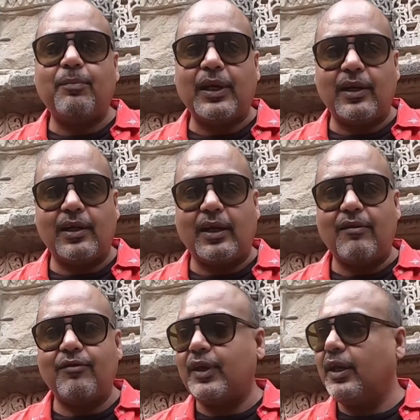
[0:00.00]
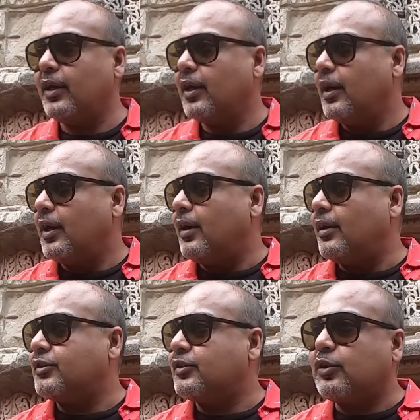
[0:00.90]
pillar, every
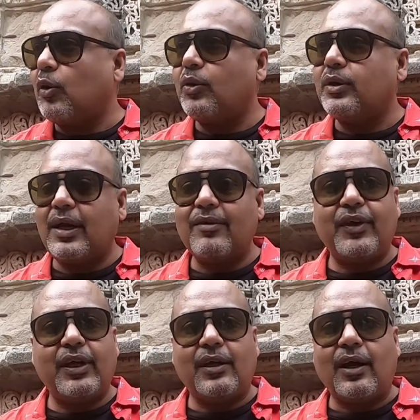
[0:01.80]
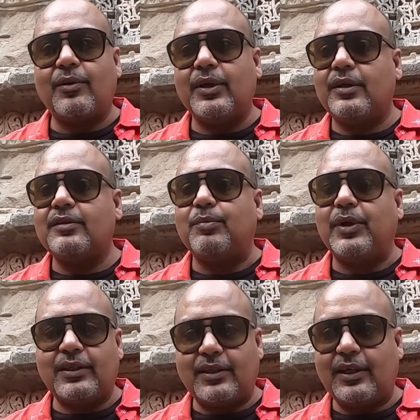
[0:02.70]
stone, every carving is
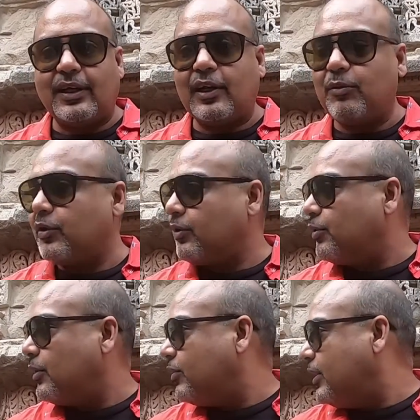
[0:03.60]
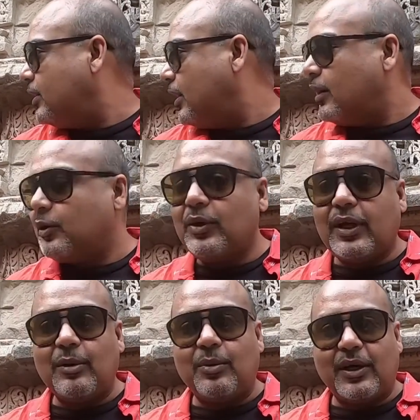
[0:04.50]
breathtakingly beautiful. We don't
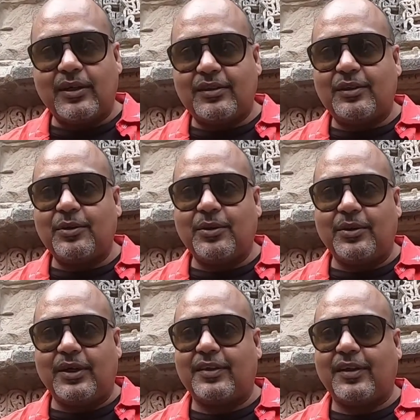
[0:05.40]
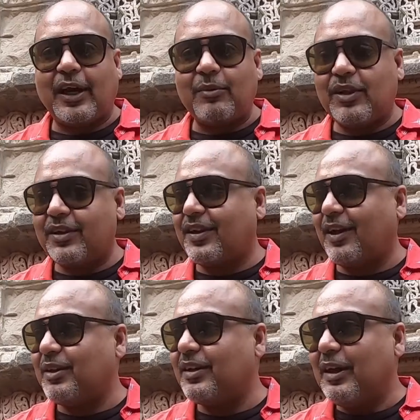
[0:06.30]
have words to describe this.
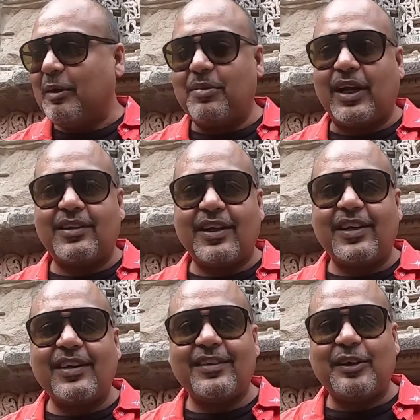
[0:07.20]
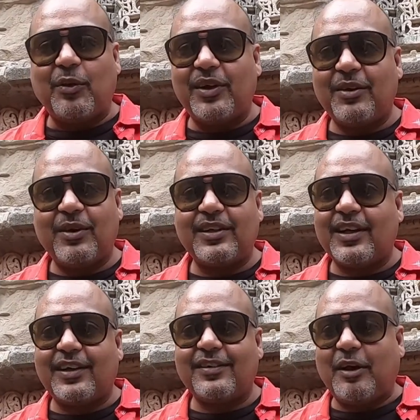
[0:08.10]
Breathtaking is the only word
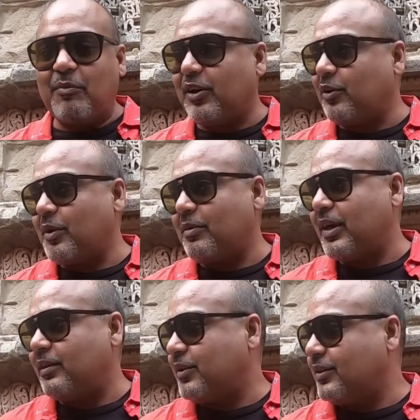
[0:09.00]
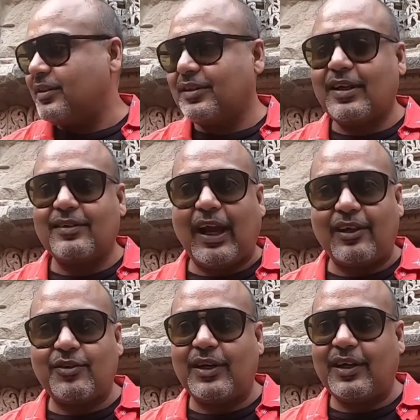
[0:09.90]
that is coming to my mind because this has
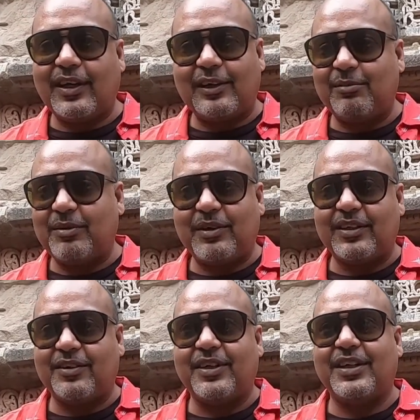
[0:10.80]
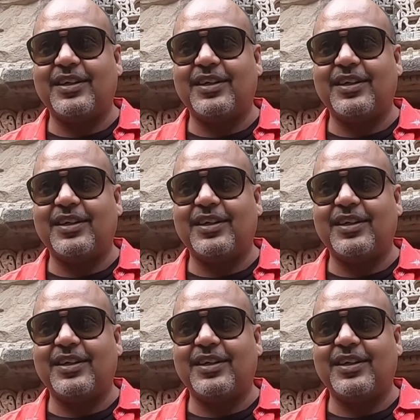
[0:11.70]
actually taken my breath away.